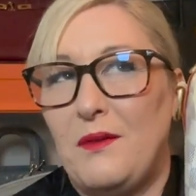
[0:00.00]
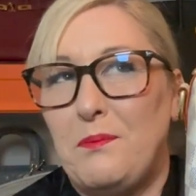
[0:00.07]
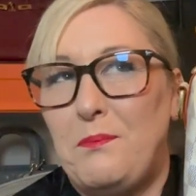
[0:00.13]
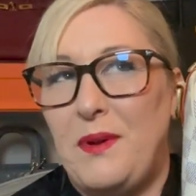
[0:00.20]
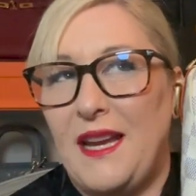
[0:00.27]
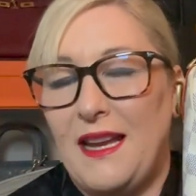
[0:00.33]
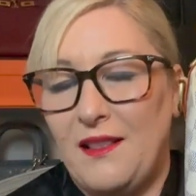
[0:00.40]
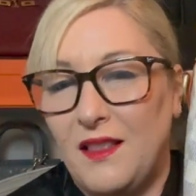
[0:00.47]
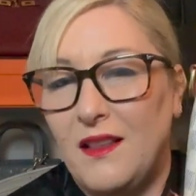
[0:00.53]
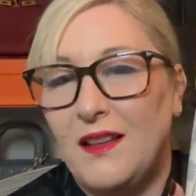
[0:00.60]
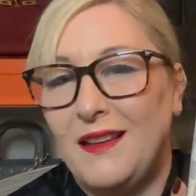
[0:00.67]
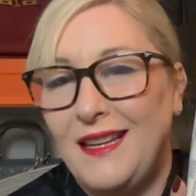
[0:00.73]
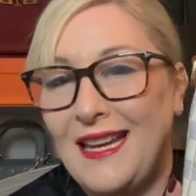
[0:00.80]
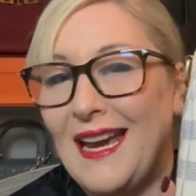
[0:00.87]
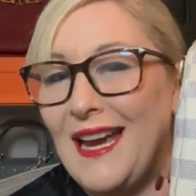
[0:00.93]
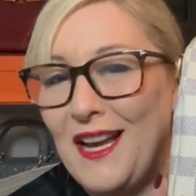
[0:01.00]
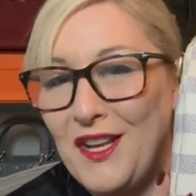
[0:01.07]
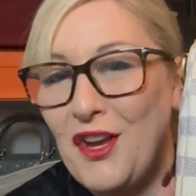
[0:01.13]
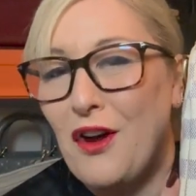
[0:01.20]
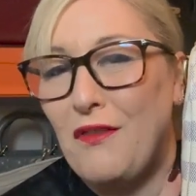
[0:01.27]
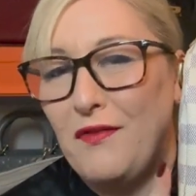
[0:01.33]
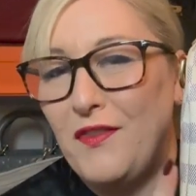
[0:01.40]
being, yeah, in
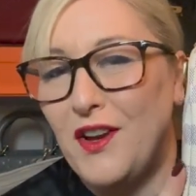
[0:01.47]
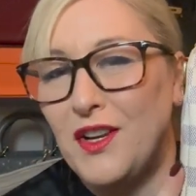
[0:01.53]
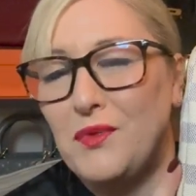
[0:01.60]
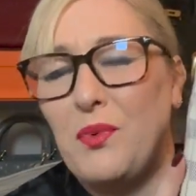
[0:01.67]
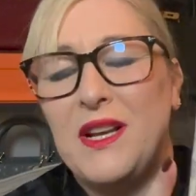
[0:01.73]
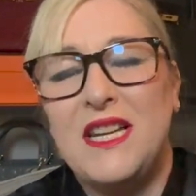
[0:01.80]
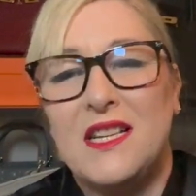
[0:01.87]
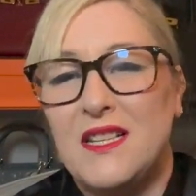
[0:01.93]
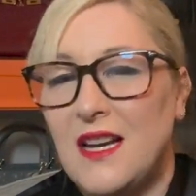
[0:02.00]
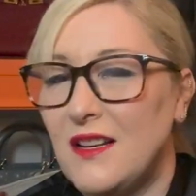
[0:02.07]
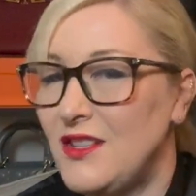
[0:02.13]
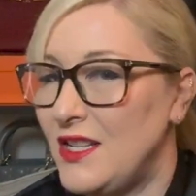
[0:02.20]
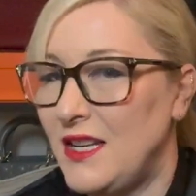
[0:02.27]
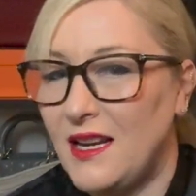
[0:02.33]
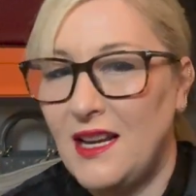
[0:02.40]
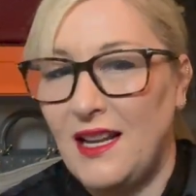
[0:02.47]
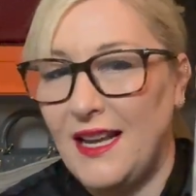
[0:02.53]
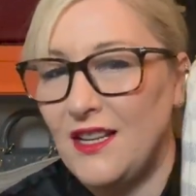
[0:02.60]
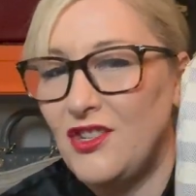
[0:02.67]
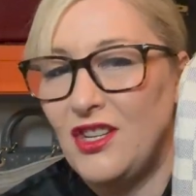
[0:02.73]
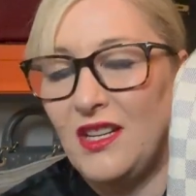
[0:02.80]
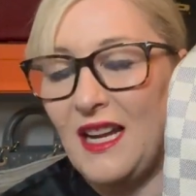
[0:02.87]
your first when you're starting your
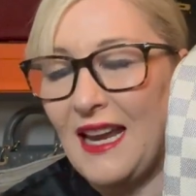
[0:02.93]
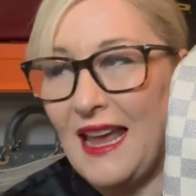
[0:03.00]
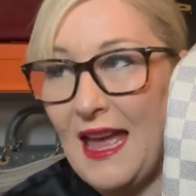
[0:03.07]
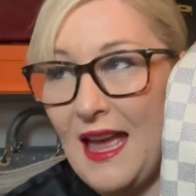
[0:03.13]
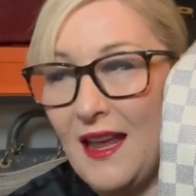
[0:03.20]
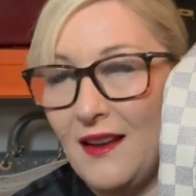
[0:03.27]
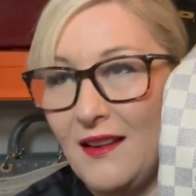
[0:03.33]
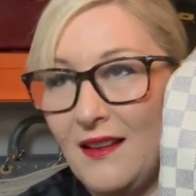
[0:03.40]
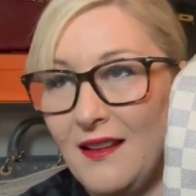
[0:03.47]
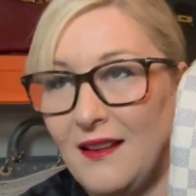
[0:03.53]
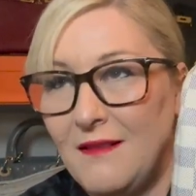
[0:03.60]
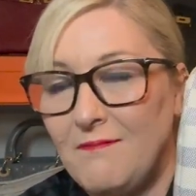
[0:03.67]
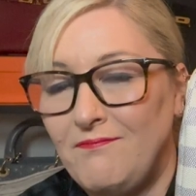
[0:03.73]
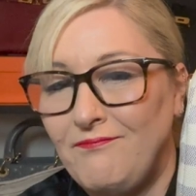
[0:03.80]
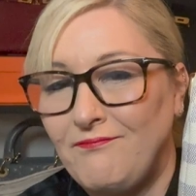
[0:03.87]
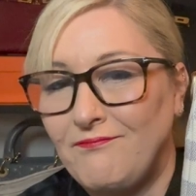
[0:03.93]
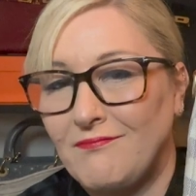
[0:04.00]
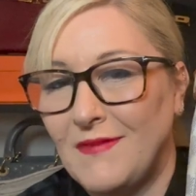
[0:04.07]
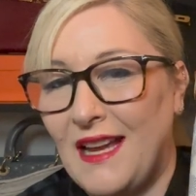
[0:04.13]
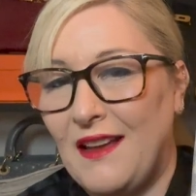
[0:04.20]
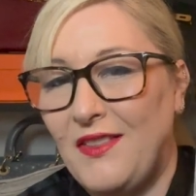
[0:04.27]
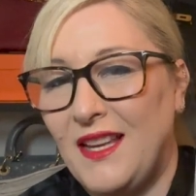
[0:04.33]
collection again.
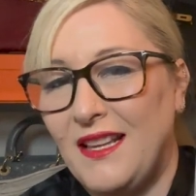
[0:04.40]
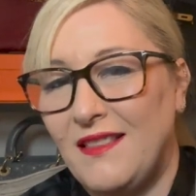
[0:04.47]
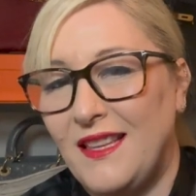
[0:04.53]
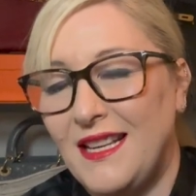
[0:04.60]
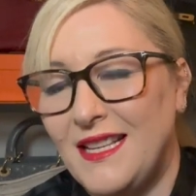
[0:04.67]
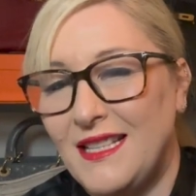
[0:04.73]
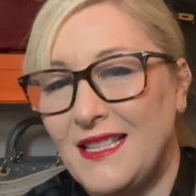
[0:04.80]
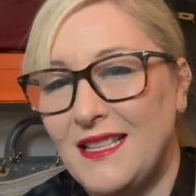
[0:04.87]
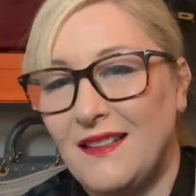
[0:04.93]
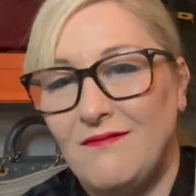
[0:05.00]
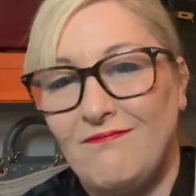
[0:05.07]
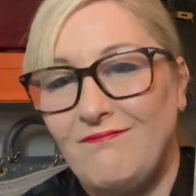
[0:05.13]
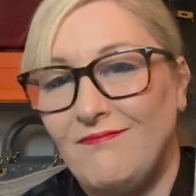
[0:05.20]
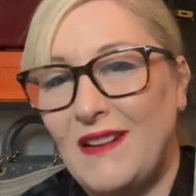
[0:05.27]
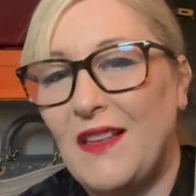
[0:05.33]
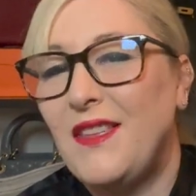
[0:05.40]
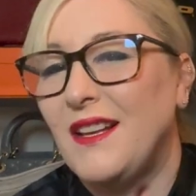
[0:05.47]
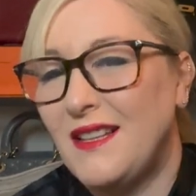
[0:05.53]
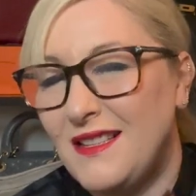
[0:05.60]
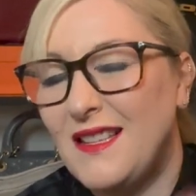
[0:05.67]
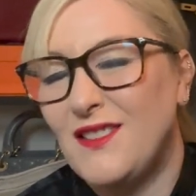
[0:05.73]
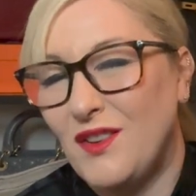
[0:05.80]
I think this
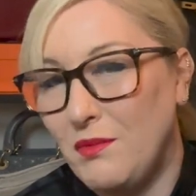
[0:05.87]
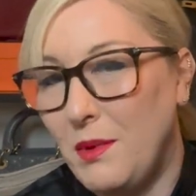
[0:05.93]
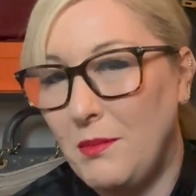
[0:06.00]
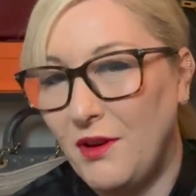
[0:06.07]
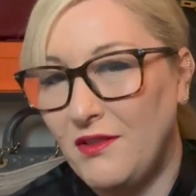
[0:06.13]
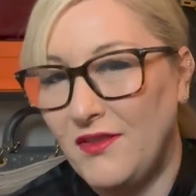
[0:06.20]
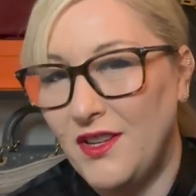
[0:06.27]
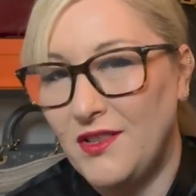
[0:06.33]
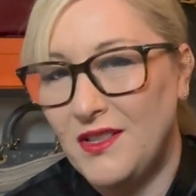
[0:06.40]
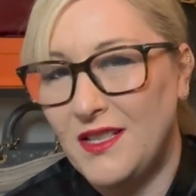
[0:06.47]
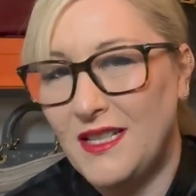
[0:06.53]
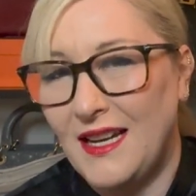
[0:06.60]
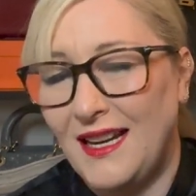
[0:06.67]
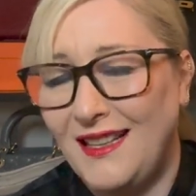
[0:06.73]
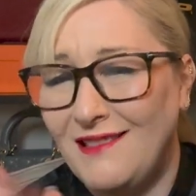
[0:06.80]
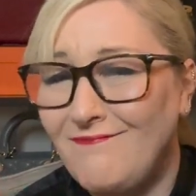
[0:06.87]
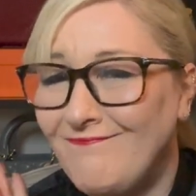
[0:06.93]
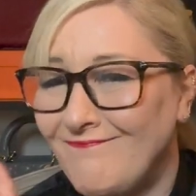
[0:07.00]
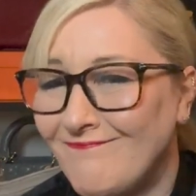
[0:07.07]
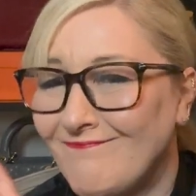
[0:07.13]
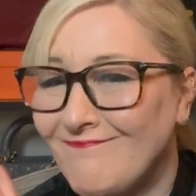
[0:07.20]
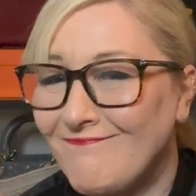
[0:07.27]
is going to be more versatile.
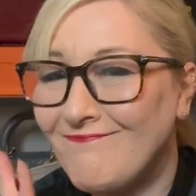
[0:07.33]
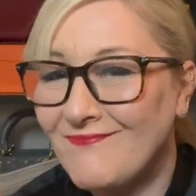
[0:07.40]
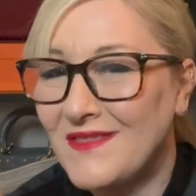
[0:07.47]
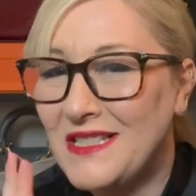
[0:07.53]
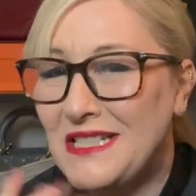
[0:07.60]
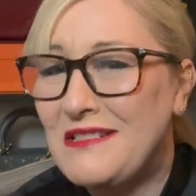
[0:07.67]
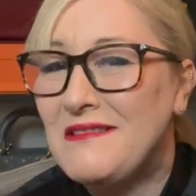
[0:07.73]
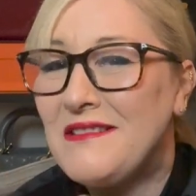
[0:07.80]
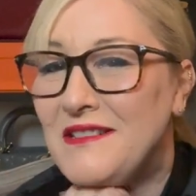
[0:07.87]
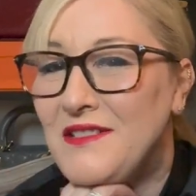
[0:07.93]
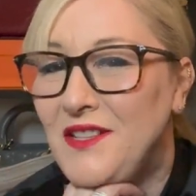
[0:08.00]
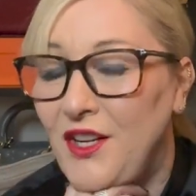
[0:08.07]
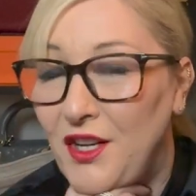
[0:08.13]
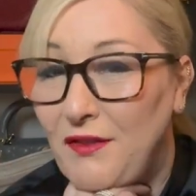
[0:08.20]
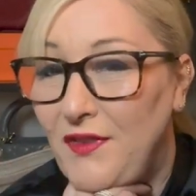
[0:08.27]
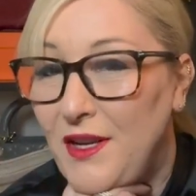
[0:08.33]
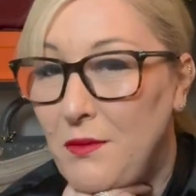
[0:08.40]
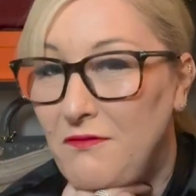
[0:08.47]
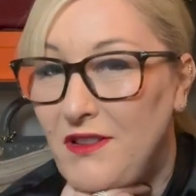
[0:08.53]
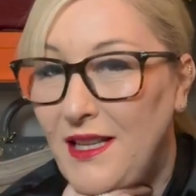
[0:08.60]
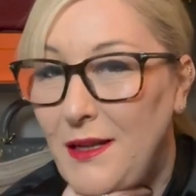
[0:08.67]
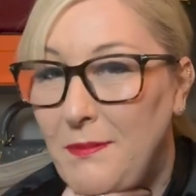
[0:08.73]
Oh God, I feel
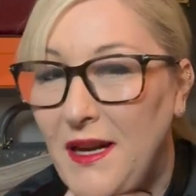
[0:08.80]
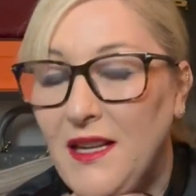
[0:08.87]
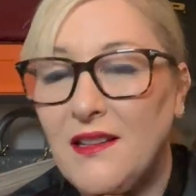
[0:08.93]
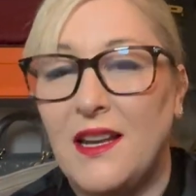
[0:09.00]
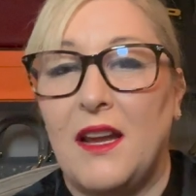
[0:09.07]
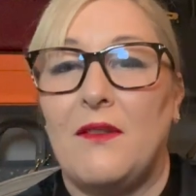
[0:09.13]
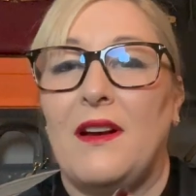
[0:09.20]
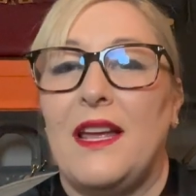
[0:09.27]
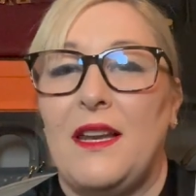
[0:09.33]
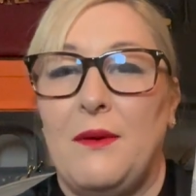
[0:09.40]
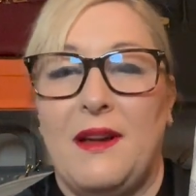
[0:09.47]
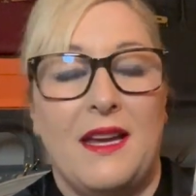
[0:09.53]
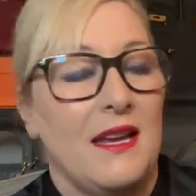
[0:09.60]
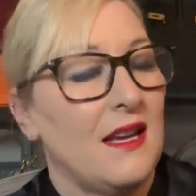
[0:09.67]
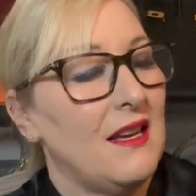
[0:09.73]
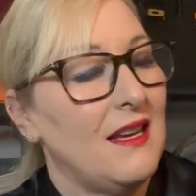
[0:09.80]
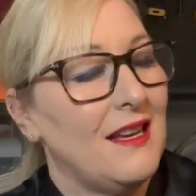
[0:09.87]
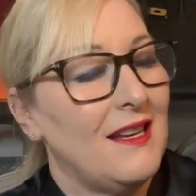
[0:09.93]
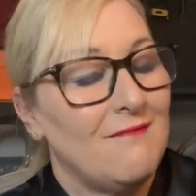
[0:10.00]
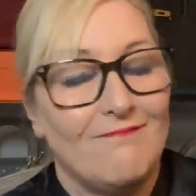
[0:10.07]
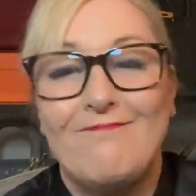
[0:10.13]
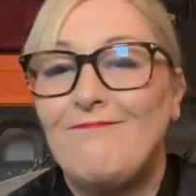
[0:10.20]
really bad now. Anyway,
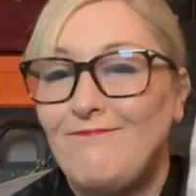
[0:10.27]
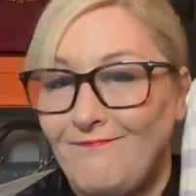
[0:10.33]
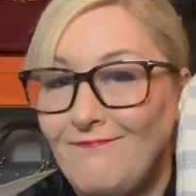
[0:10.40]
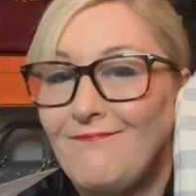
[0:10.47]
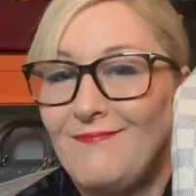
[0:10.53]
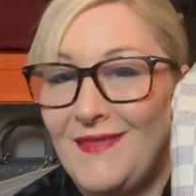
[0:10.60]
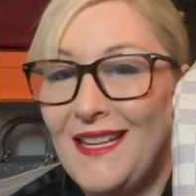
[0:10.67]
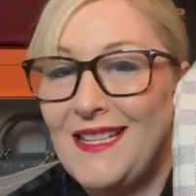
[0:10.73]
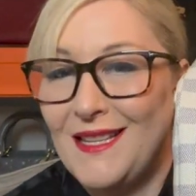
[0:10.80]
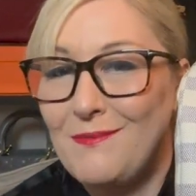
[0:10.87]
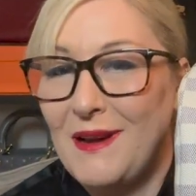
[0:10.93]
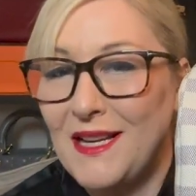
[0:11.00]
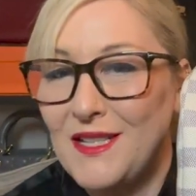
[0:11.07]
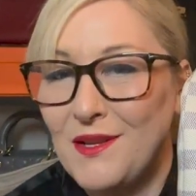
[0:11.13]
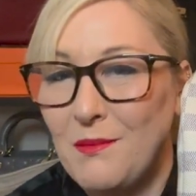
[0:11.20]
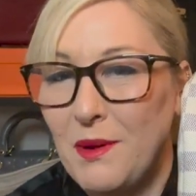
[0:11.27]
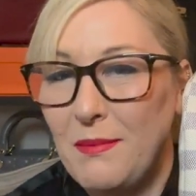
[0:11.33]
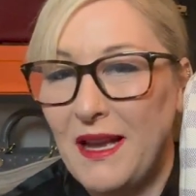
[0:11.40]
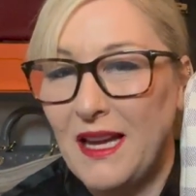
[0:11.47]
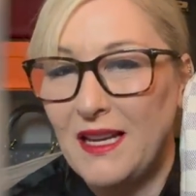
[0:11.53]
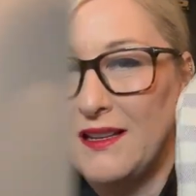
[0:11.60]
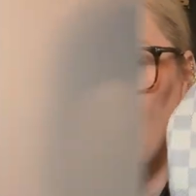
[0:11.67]
this is my summer
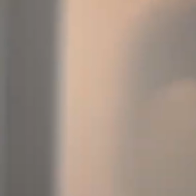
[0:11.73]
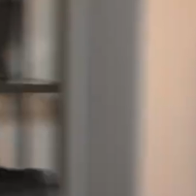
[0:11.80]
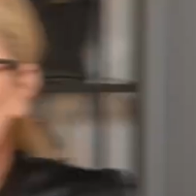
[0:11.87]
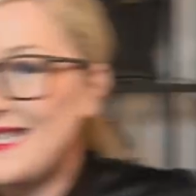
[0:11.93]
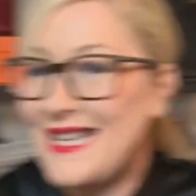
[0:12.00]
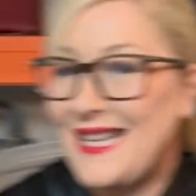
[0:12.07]
bag. So